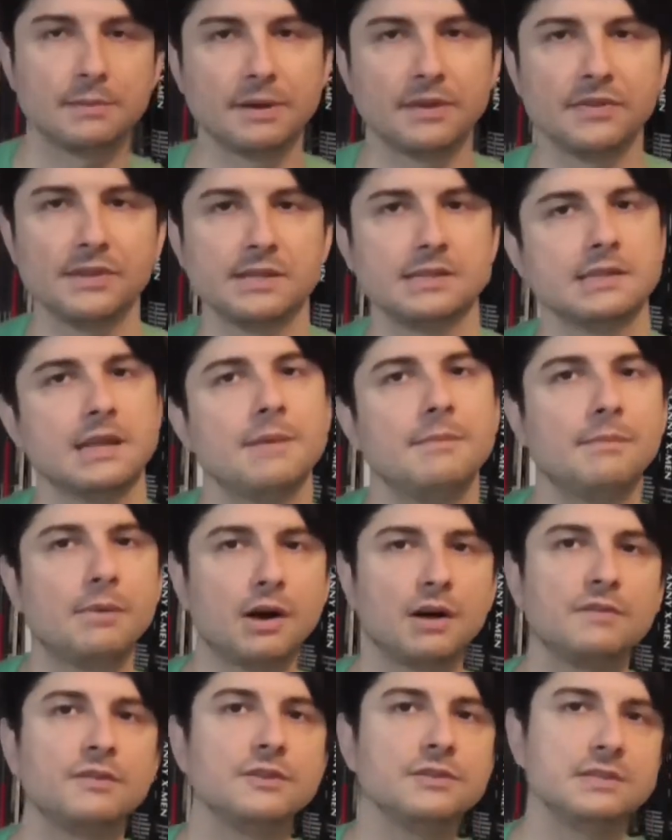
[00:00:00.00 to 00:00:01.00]
about this that
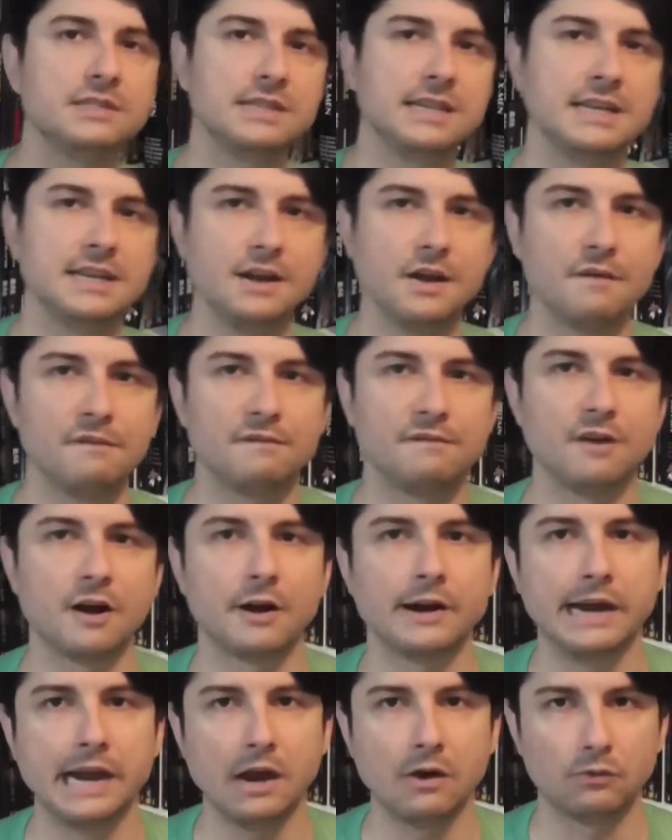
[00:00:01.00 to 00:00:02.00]
Marvel did
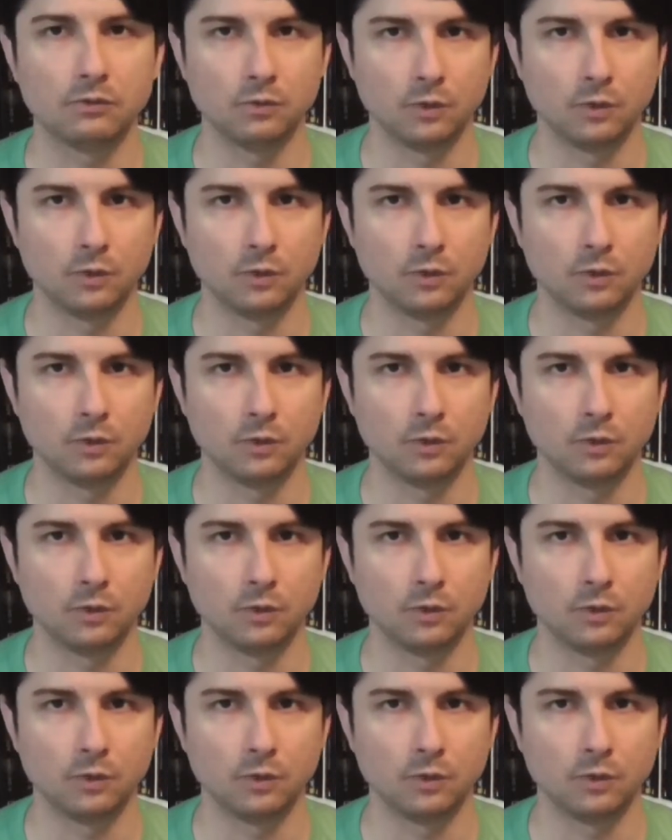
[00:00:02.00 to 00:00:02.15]
very